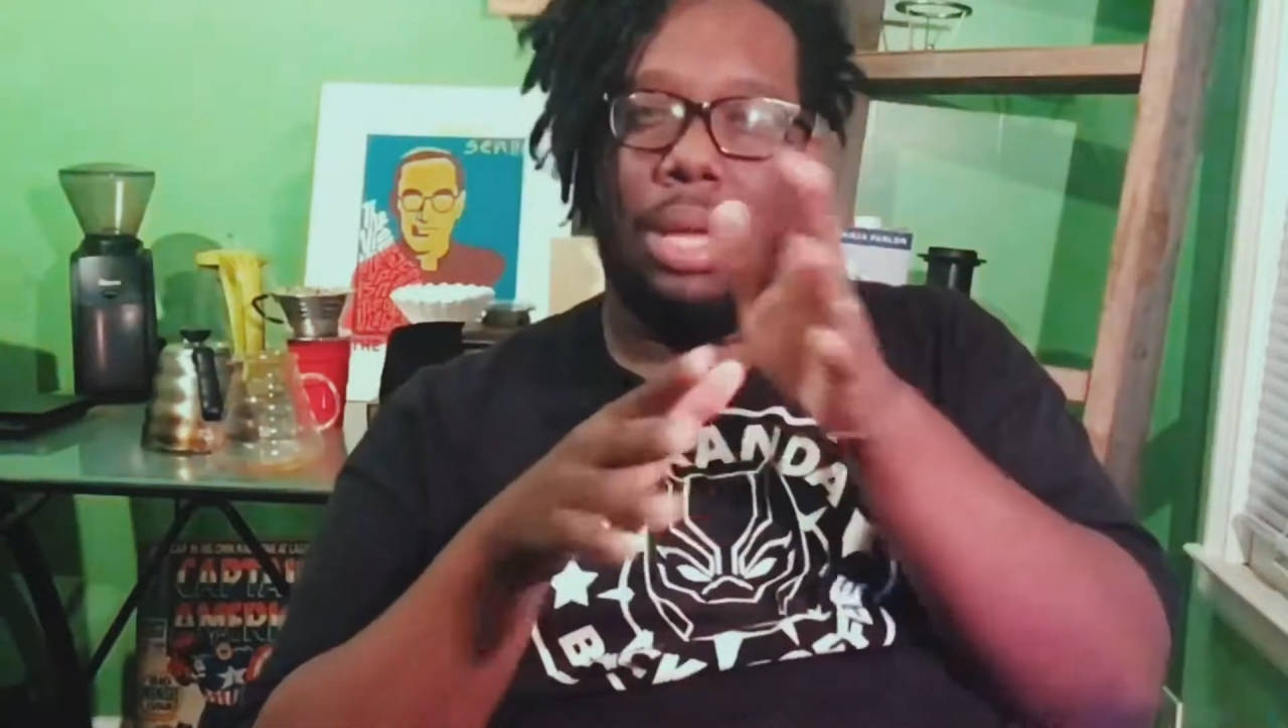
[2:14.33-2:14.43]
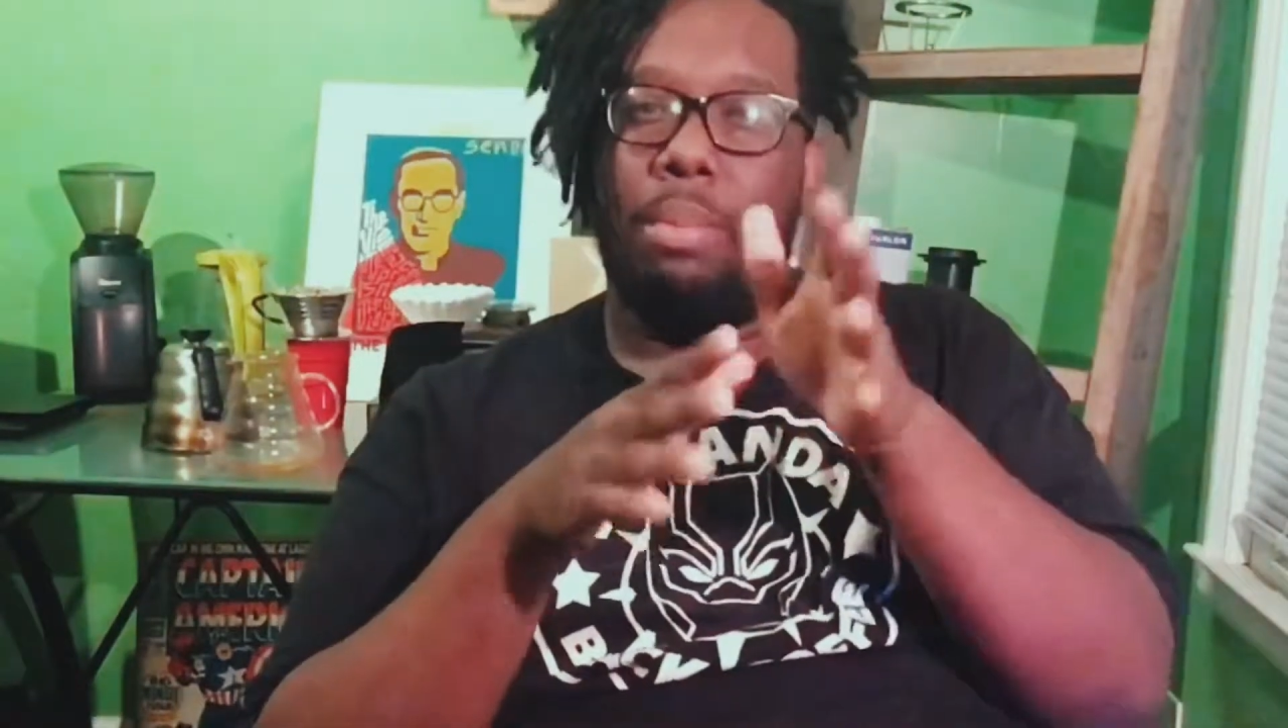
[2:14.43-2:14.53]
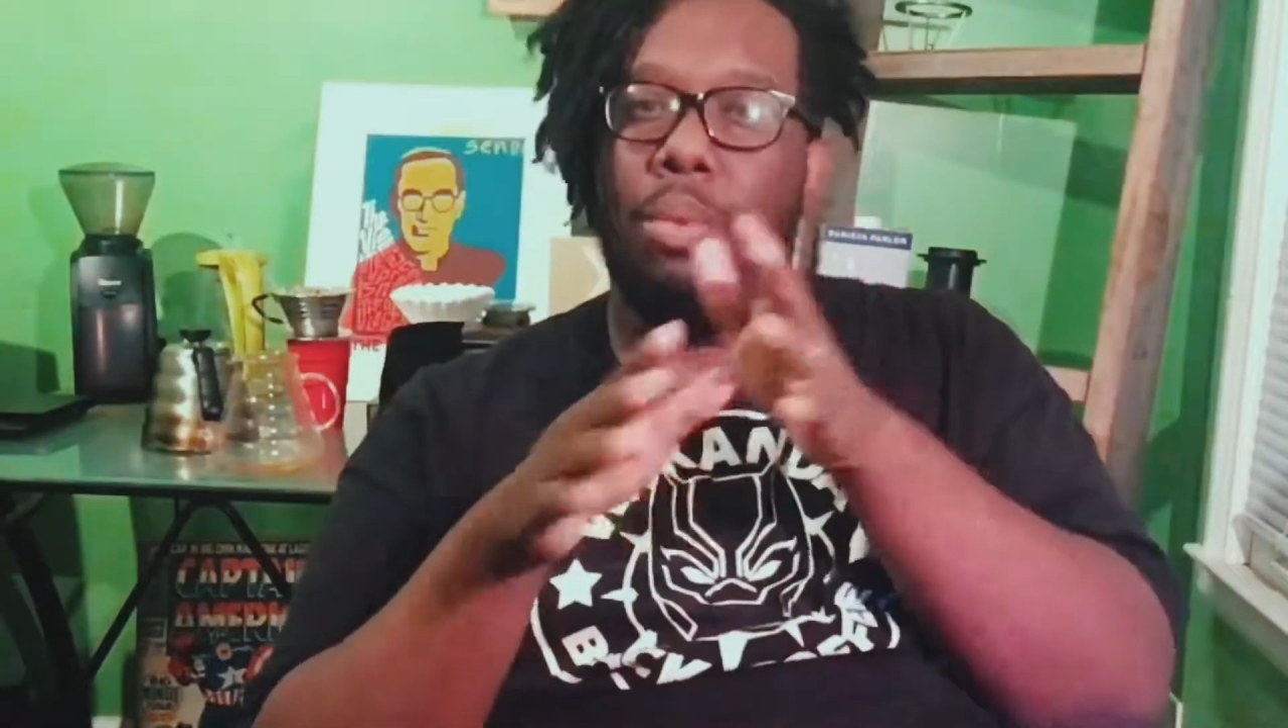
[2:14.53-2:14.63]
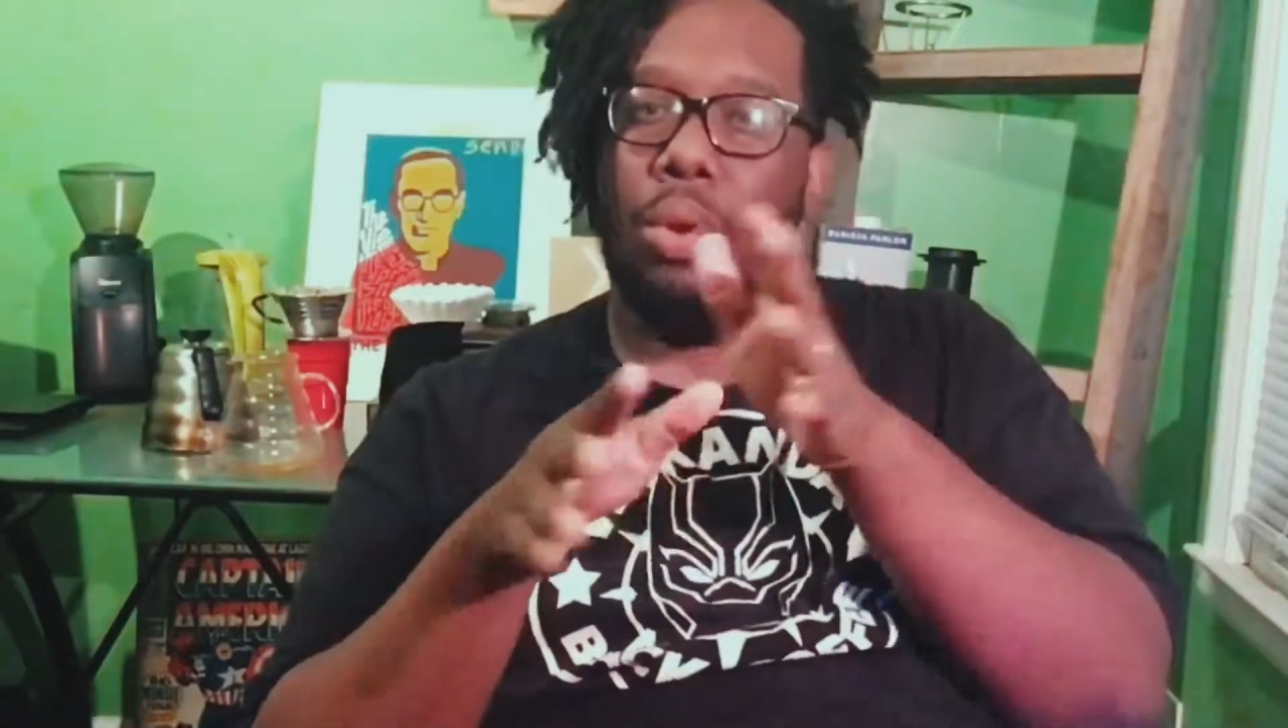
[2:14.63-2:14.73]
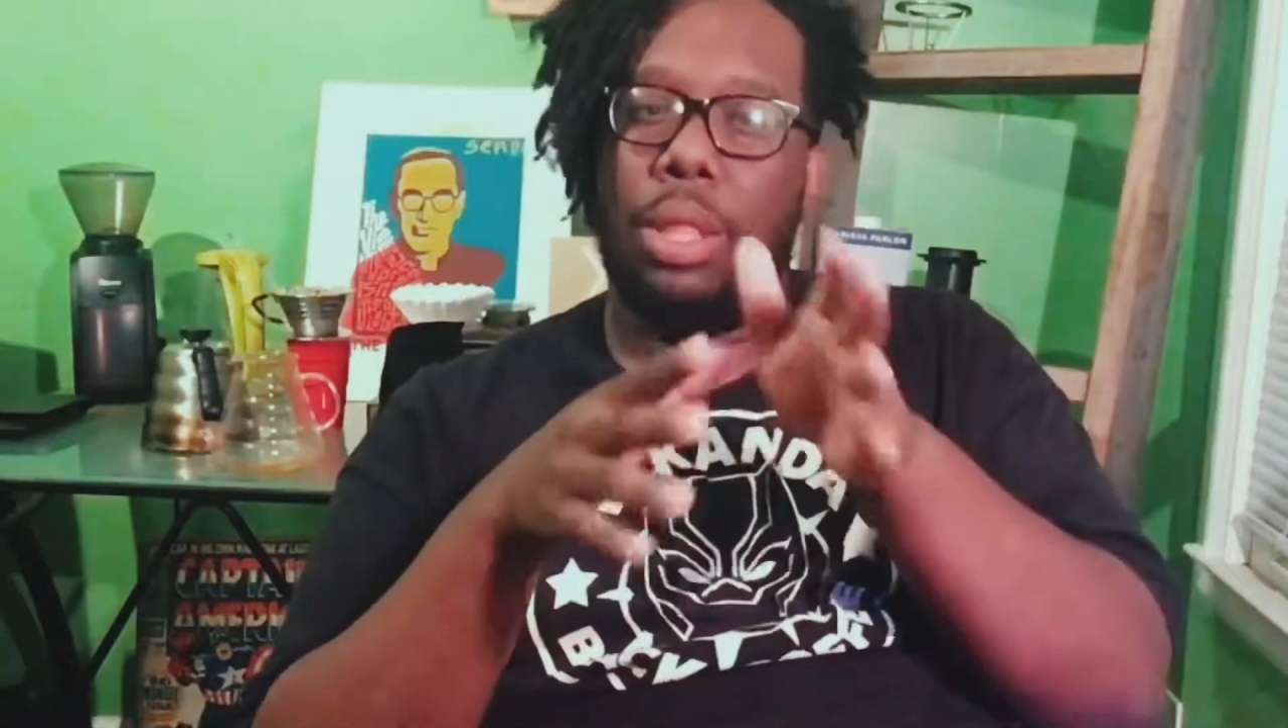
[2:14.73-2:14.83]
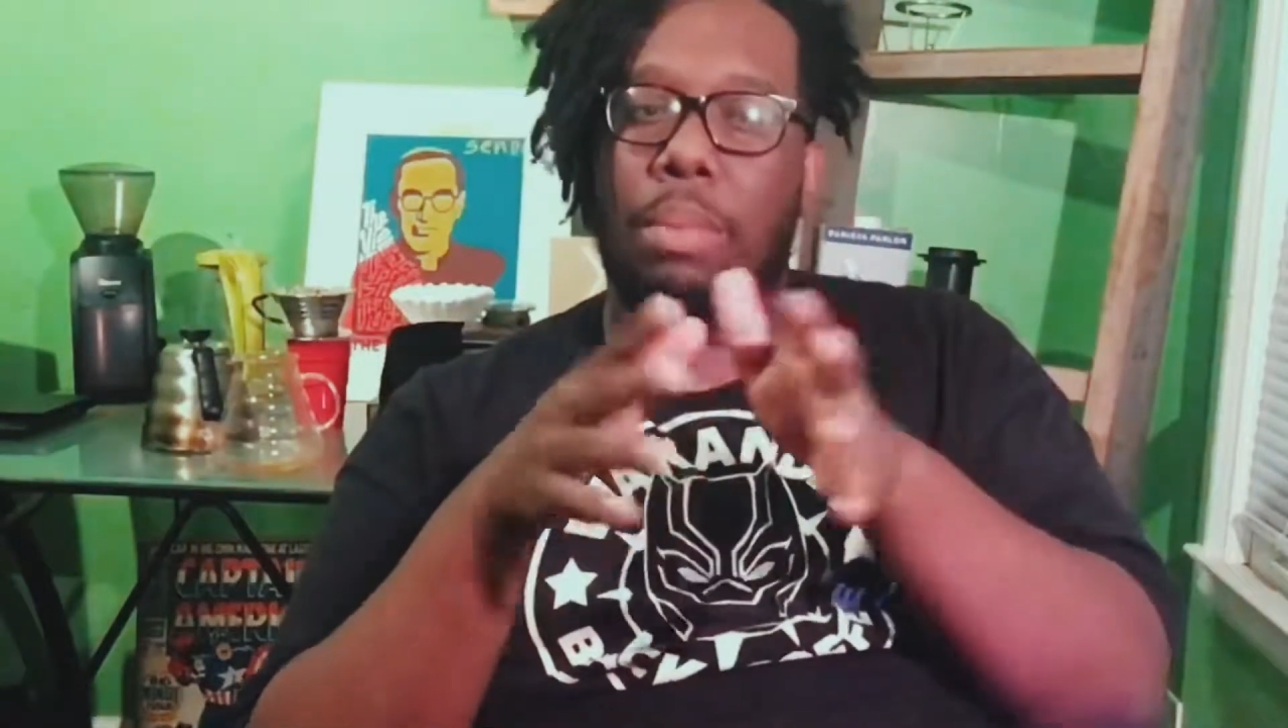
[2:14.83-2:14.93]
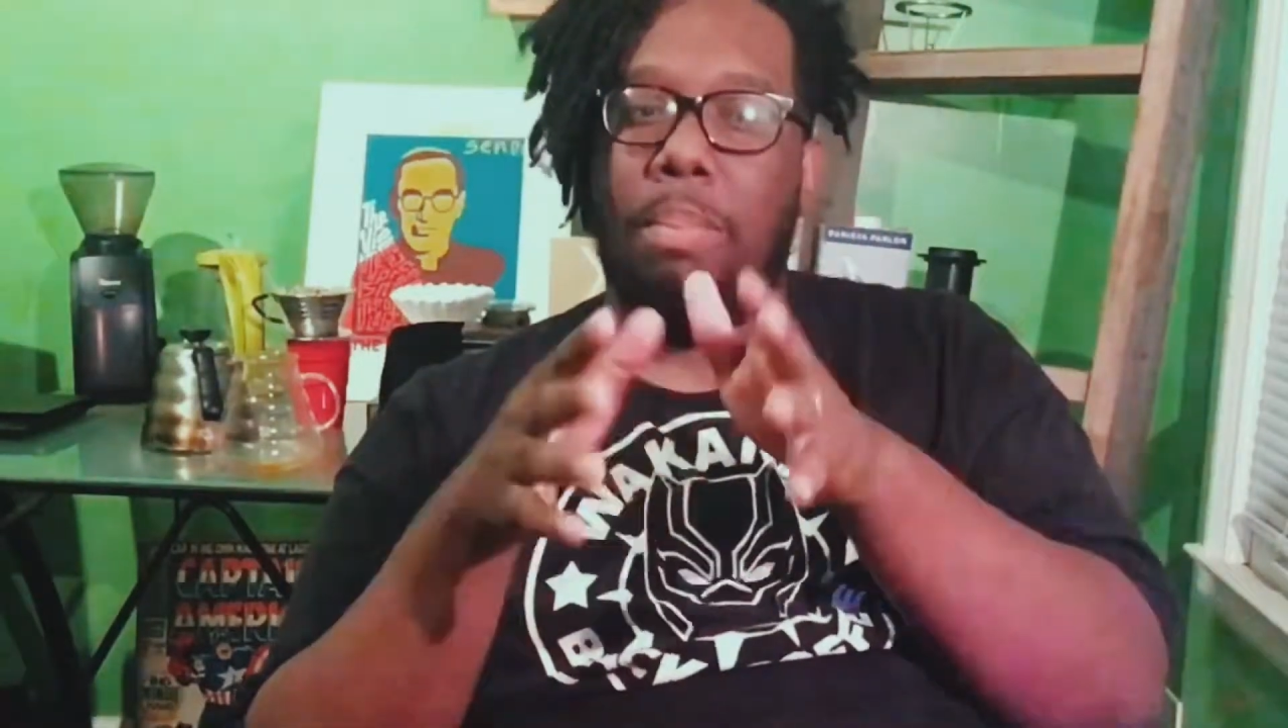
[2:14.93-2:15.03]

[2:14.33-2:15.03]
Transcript: get more of the